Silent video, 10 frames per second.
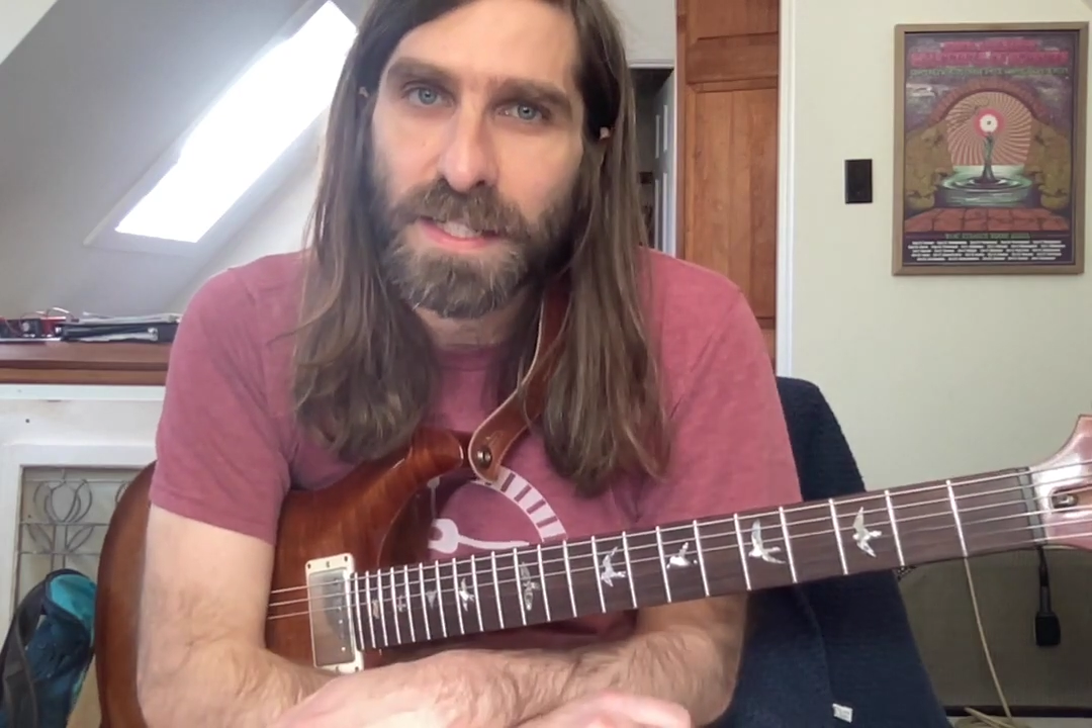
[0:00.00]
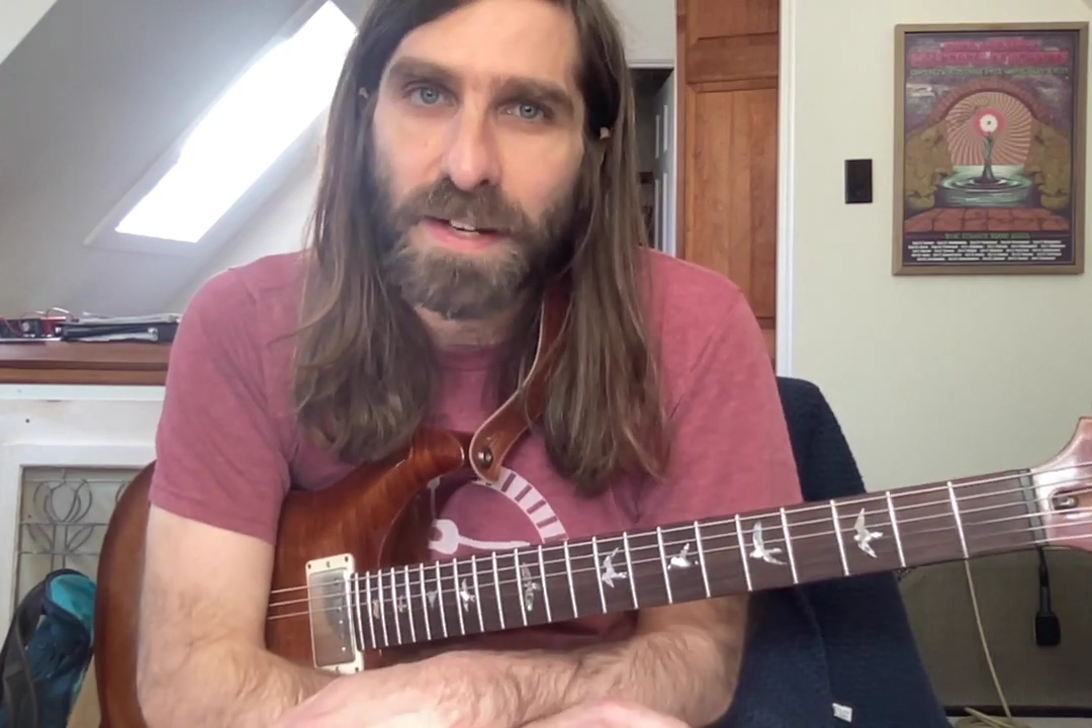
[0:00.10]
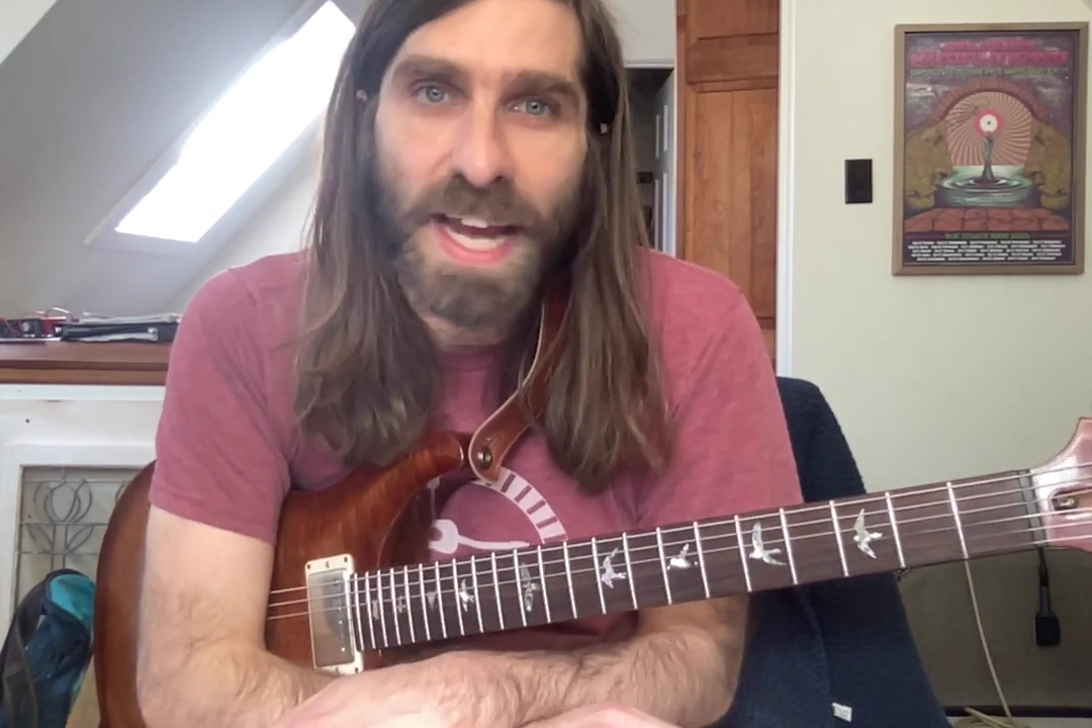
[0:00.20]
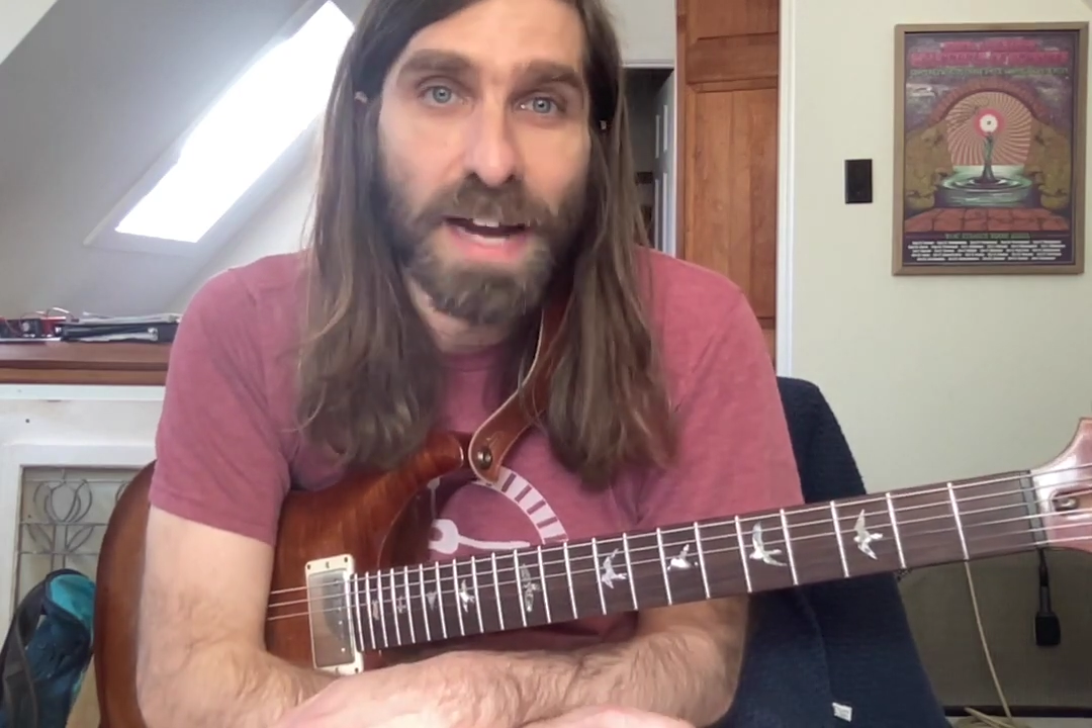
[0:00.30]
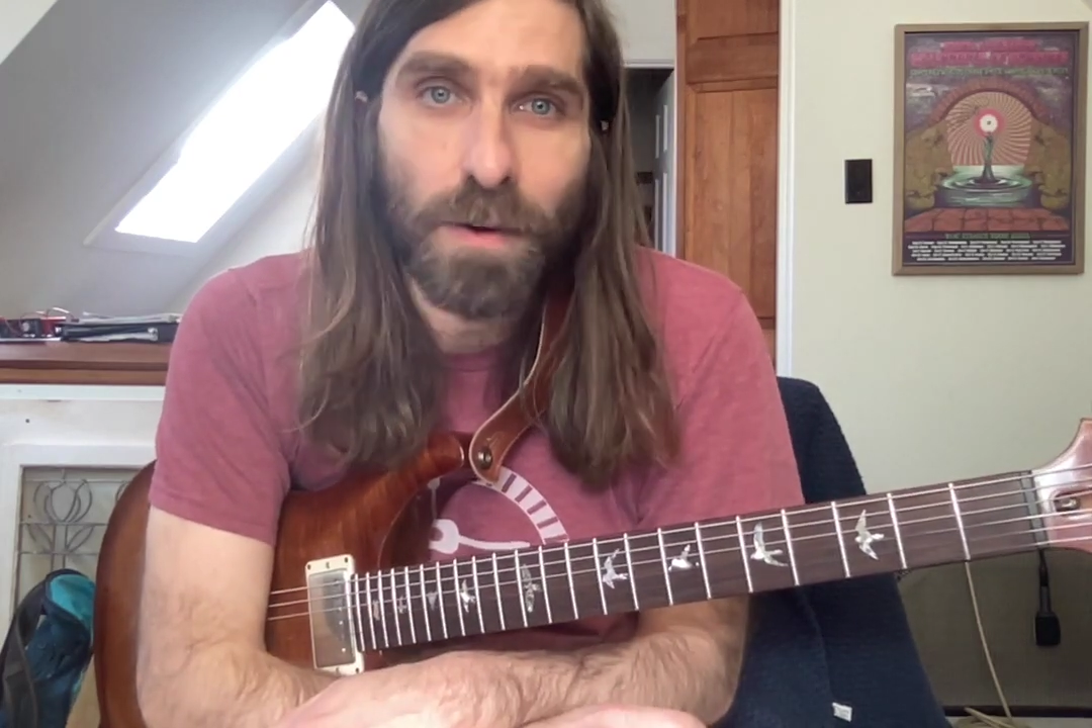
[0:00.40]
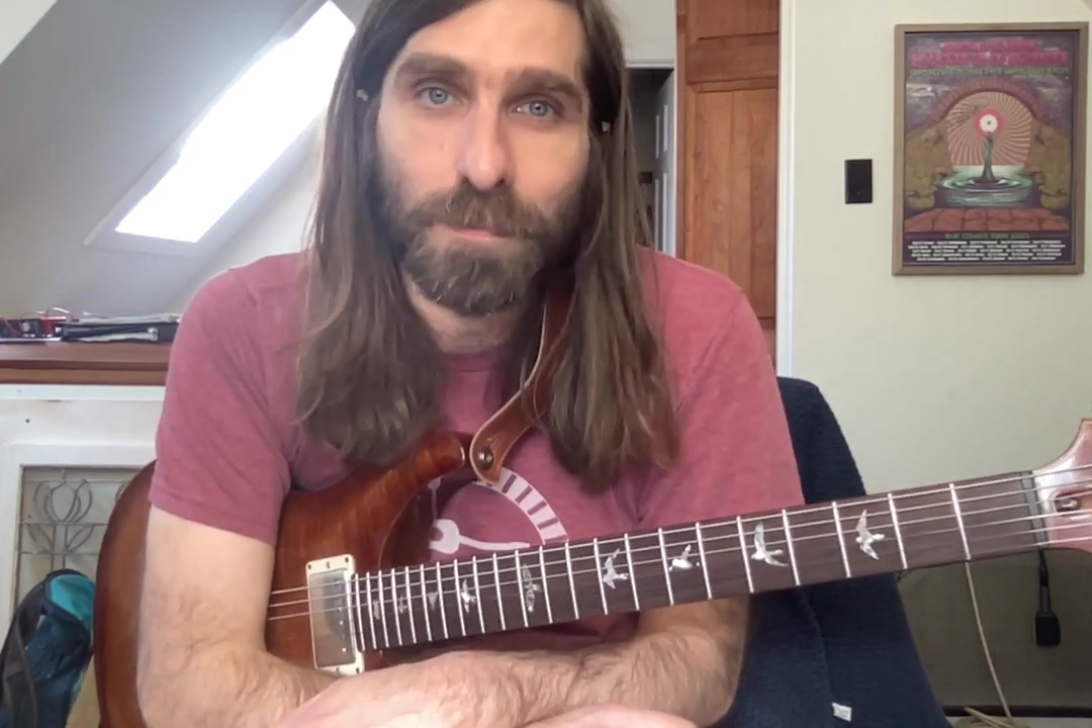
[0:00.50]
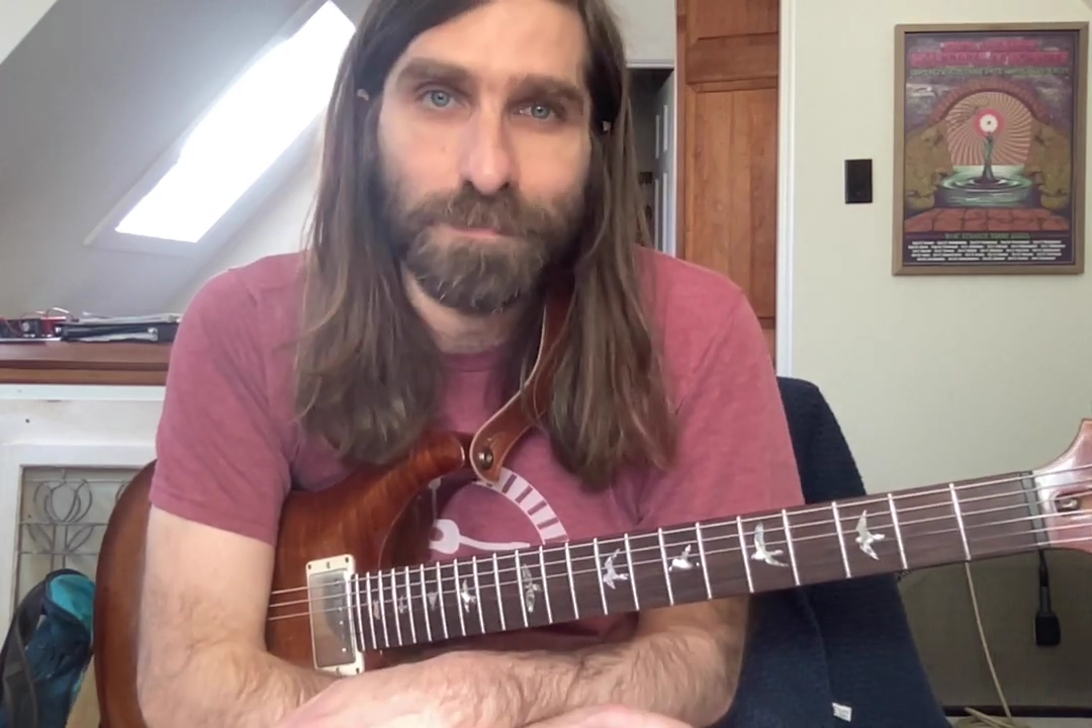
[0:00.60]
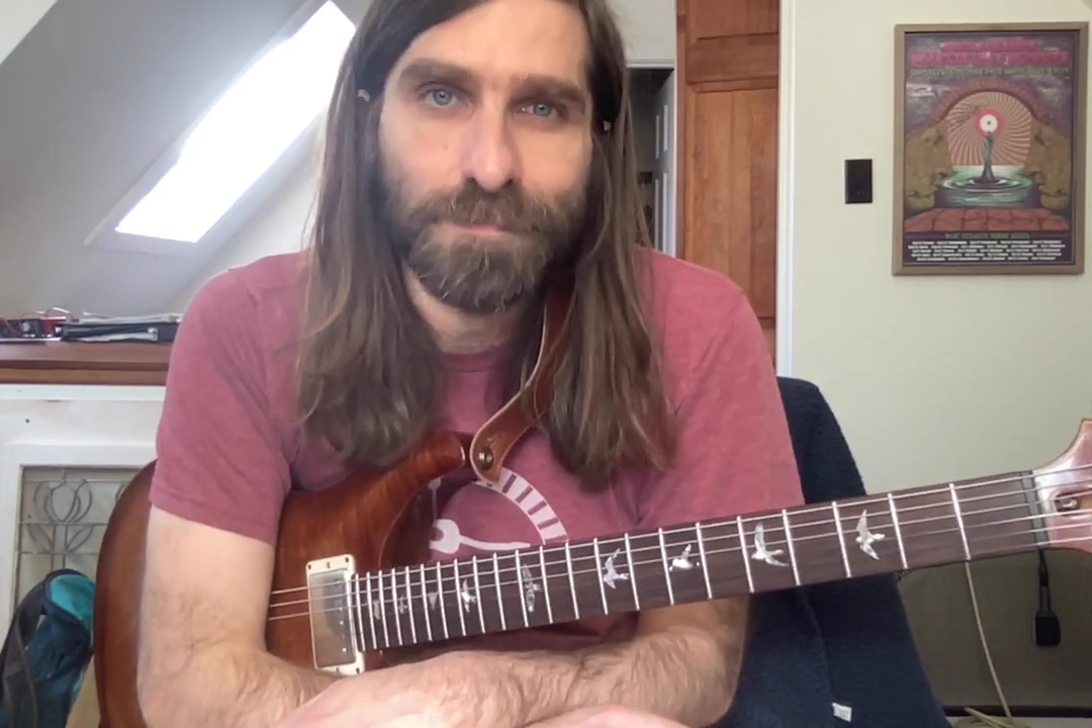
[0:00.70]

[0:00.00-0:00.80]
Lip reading: and count.